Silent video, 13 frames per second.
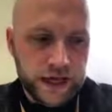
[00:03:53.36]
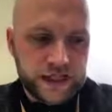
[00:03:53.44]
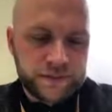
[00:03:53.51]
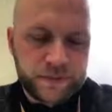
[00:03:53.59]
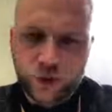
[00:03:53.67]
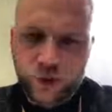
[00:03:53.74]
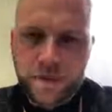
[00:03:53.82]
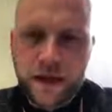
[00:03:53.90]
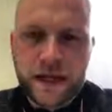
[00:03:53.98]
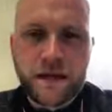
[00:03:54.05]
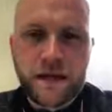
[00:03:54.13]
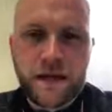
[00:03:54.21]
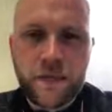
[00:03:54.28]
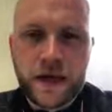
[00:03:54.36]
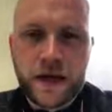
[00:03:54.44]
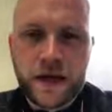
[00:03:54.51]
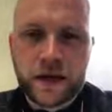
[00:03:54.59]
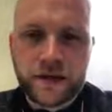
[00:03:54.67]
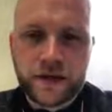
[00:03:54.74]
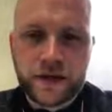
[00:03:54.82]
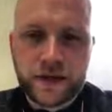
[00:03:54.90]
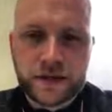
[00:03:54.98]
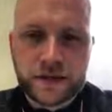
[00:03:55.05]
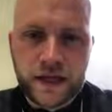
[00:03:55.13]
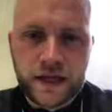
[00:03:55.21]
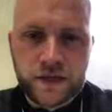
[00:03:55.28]
between me and him at the minute, and I think
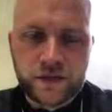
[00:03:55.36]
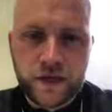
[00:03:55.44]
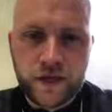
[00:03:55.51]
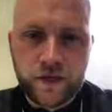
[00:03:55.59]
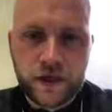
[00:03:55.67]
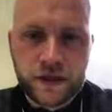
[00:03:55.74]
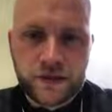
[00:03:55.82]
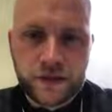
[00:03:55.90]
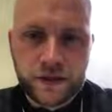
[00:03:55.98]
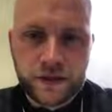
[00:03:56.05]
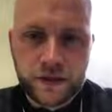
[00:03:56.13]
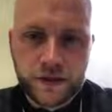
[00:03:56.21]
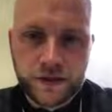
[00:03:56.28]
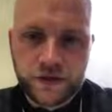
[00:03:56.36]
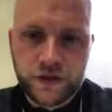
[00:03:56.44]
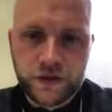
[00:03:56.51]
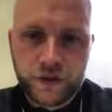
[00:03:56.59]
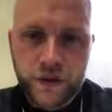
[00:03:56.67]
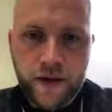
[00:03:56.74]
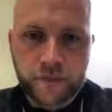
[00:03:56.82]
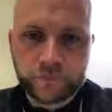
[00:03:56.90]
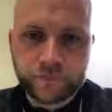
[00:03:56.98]
that's the right way to do that.